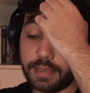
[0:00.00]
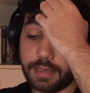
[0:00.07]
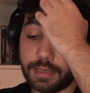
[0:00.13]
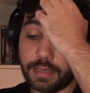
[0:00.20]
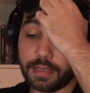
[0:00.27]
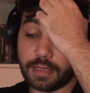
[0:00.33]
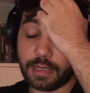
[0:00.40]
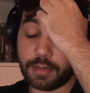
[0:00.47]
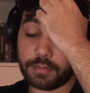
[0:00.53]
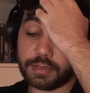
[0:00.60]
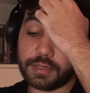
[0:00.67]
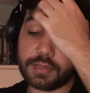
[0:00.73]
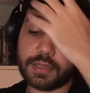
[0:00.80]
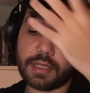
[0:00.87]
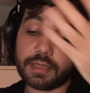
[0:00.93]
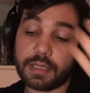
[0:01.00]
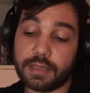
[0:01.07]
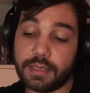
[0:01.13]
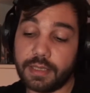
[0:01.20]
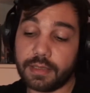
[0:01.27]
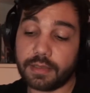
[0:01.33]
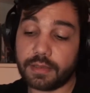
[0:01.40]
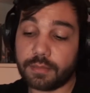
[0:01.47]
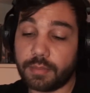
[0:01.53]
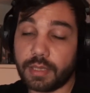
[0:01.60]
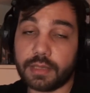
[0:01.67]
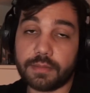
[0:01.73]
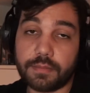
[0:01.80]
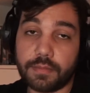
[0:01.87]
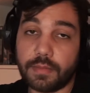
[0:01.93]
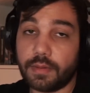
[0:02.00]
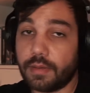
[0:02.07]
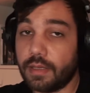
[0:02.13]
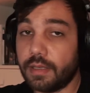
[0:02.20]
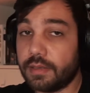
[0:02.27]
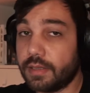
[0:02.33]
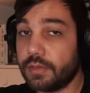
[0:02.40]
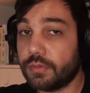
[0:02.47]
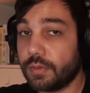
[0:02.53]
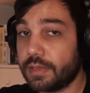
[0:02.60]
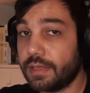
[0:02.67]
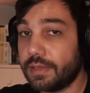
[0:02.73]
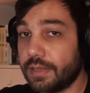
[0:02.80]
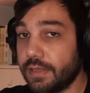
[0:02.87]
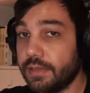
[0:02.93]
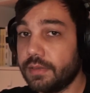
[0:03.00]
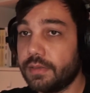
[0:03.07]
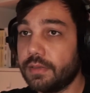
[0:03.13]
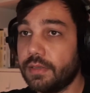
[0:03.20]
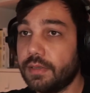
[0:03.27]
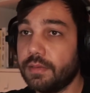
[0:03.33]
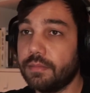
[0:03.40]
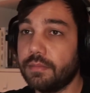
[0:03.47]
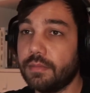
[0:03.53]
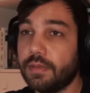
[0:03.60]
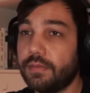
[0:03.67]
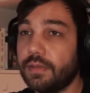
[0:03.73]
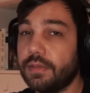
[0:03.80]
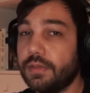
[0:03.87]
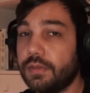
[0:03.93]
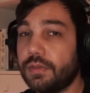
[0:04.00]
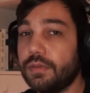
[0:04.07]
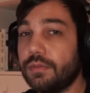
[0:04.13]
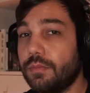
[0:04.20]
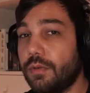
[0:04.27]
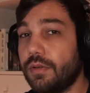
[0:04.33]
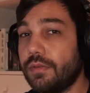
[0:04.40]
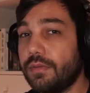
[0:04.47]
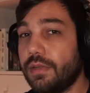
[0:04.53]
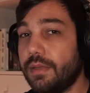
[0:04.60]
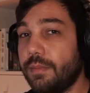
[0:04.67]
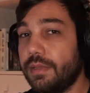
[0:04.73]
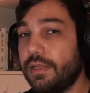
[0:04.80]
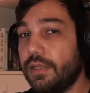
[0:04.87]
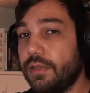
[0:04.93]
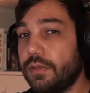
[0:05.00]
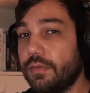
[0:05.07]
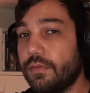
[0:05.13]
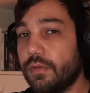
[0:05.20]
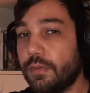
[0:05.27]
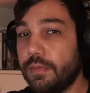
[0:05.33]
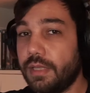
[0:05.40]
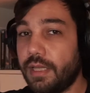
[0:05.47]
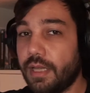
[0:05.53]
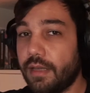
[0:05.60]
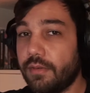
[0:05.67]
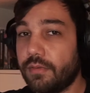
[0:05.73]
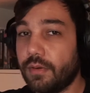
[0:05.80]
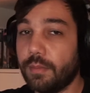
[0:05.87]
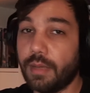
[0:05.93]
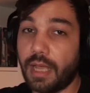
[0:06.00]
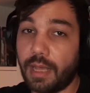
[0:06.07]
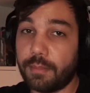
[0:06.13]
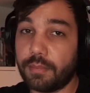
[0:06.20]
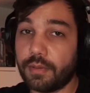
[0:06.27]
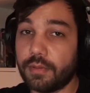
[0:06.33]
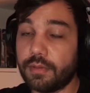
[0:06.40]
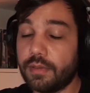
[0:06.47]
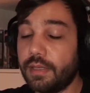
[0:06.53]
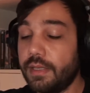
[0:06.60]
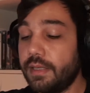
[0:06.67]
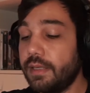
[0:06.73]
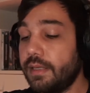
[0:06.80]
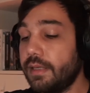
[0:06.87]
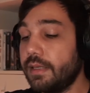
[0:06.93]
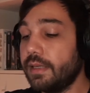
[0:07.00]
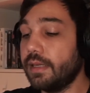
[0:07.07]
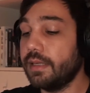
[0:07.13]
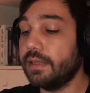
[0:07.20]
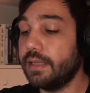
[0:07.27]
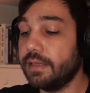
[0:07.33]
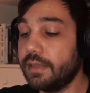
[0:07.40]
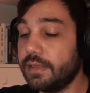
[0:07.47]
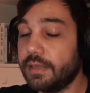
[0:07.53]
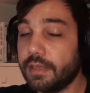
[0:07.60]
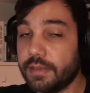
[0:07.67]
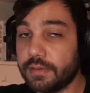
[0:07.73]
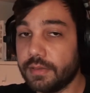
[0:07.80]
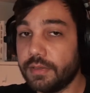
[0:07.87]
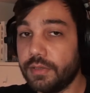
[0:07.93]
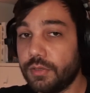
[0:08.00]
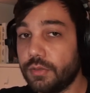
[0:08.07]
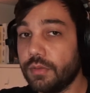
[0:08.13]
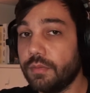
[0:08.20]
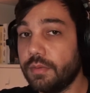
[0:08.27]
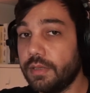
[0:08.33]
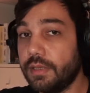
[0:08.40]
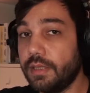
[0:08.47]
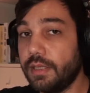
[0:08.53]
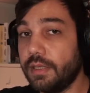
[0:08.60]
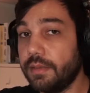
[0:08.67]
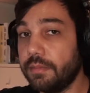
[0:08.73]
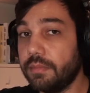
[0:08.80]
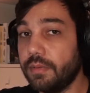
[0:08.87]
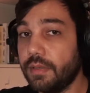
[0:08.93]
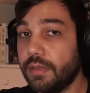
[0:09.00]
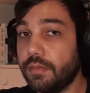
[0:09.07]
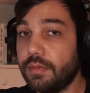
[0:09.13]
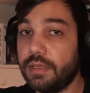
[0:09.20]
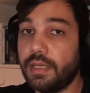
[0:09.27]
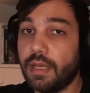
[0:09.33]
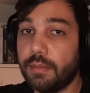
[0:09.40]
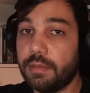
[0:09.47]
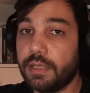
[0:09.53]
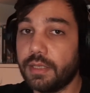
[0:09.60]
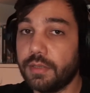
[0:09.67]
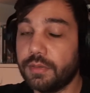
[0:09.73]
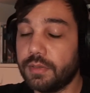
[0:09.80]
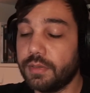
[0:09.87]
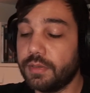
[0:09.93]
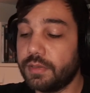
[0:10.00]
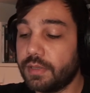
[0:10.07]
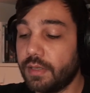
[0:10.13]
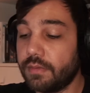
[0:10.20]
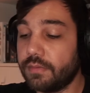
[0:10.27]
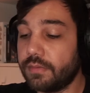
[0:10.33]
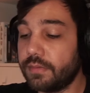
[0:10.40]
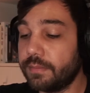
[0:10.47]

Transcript: which is not ideal, but it is what it is. And I think this is more of a limitation from Apple than it is an issue with the application itself.